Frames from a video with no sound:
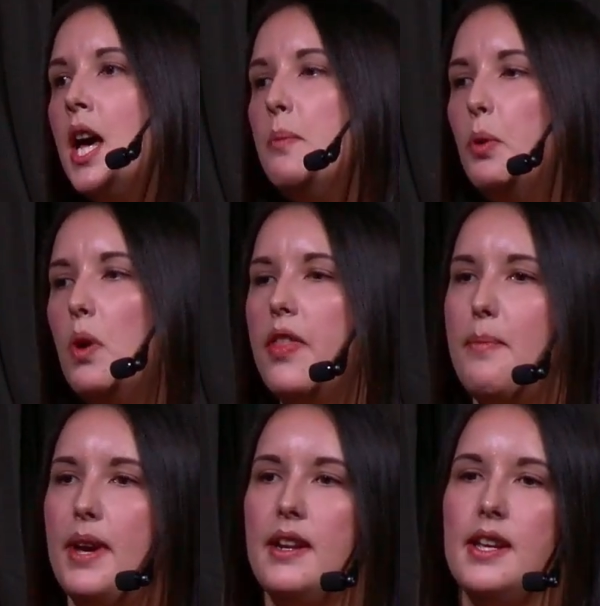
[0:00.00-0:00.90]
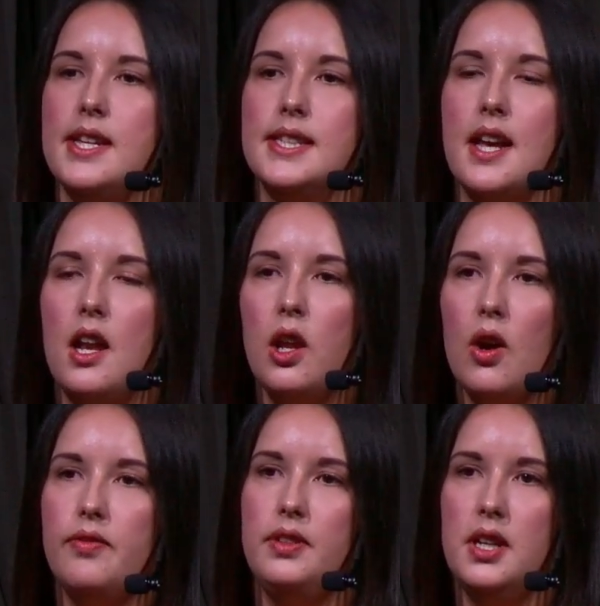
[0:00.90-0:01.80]
But what that meant is a lot
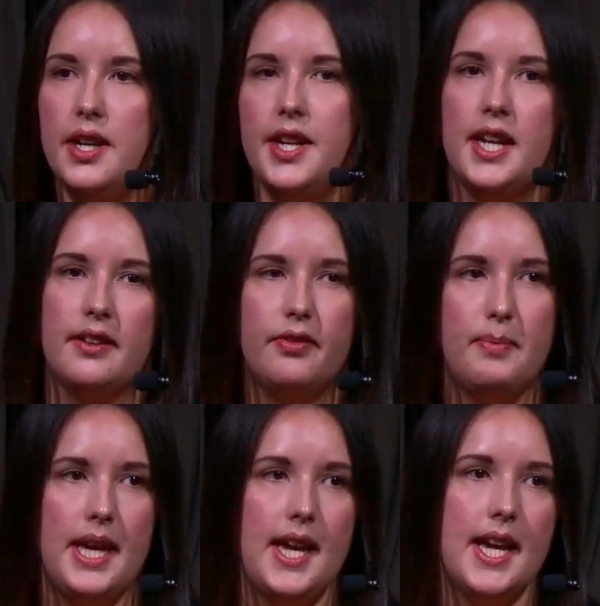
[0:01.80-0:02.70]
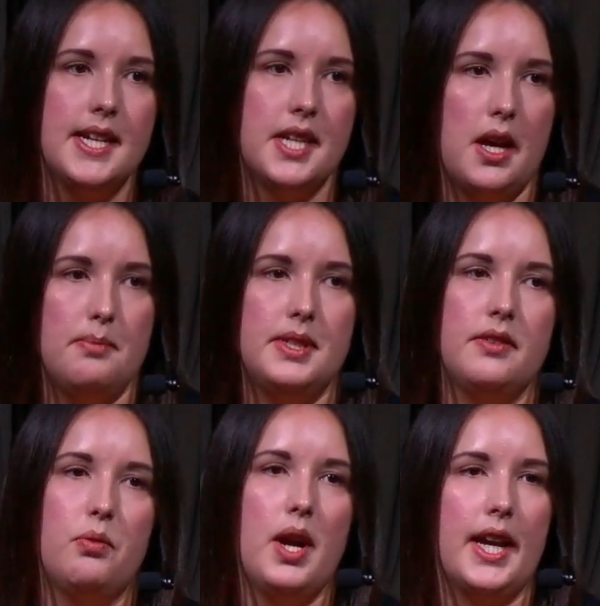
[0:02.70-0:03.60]
of learning for me in terms
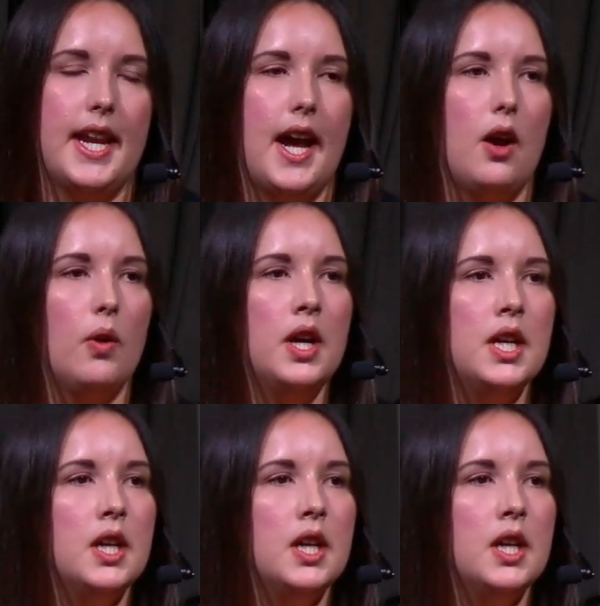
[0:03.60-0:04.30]
of working out